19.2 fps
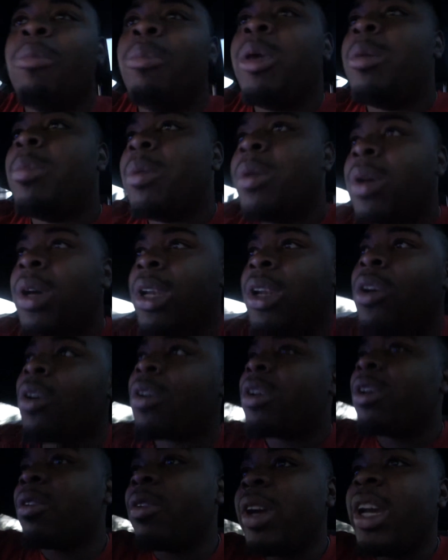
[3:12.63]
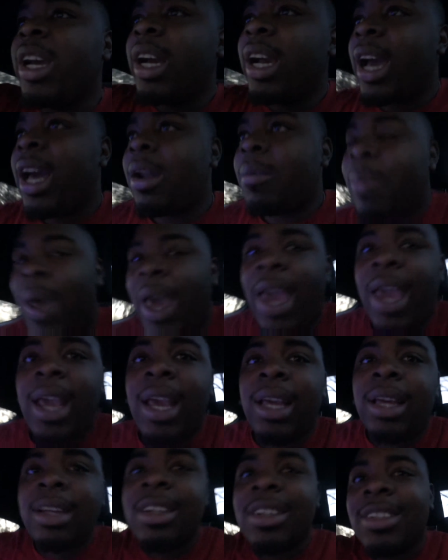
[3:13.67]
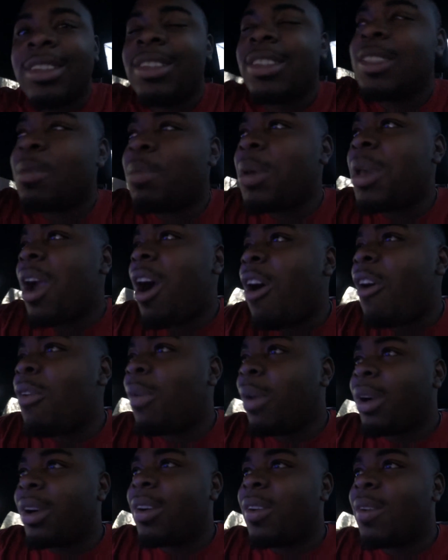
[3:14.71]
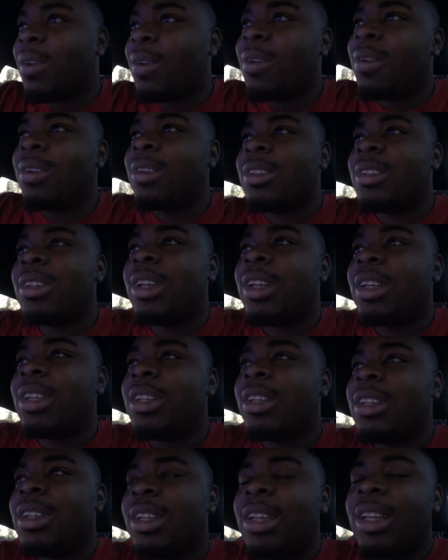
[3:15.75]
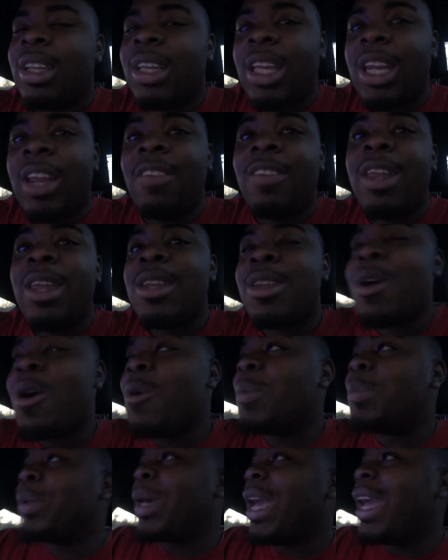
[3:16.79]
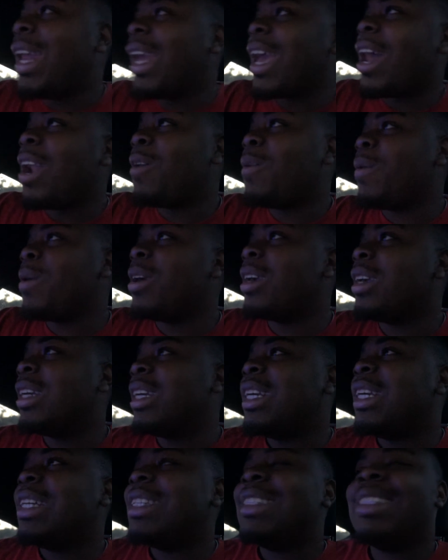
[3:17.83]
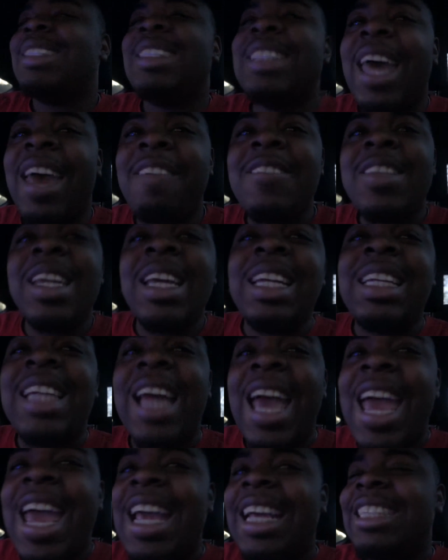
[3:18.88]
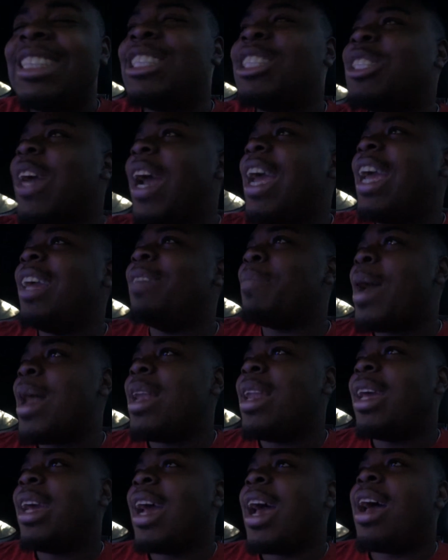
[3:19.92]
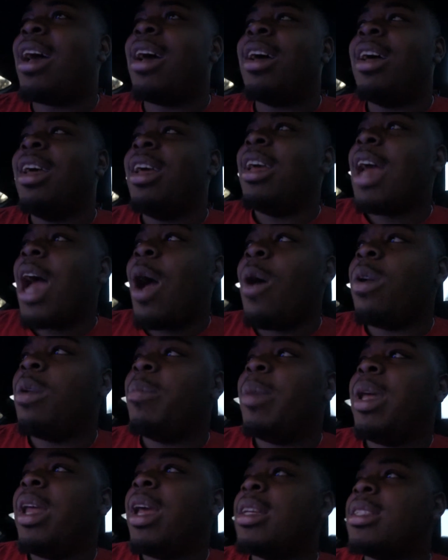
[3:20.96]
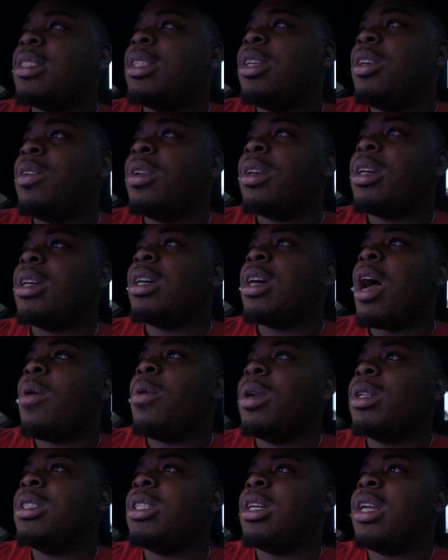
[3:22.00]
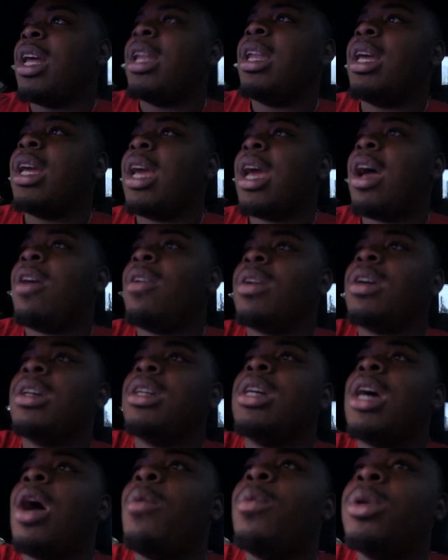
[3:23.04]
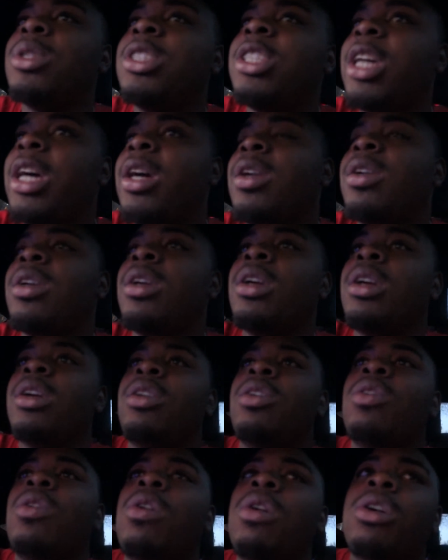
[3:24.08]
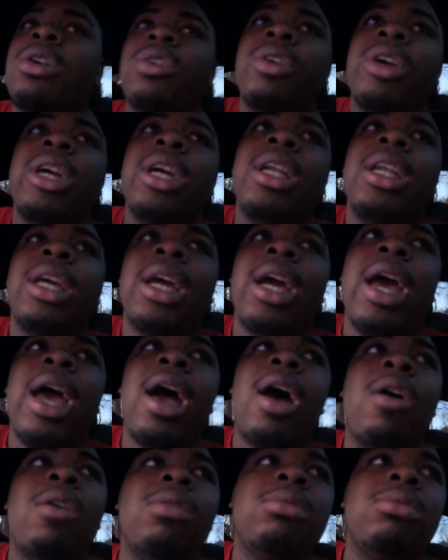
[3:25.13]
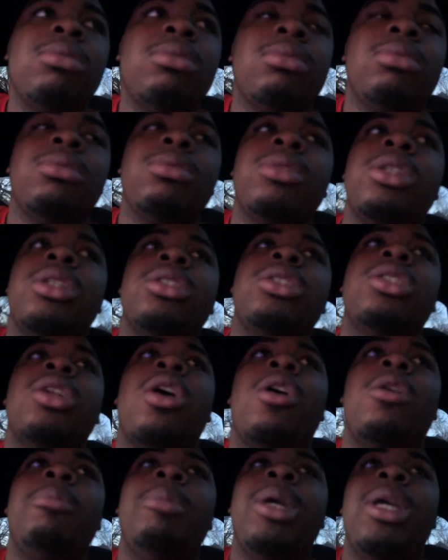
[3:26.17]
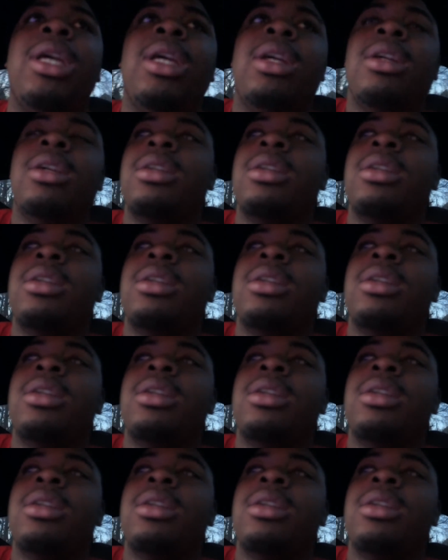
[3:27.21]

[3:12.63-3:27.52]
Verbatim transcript: people in North Korea gotta pay to be off work. And if they don't pay, they gotta work 70 days straight, my nigga. I, I would have been executed, cause I would have took that nigga out, cause I would take North Korea nigga out. Real talk, B.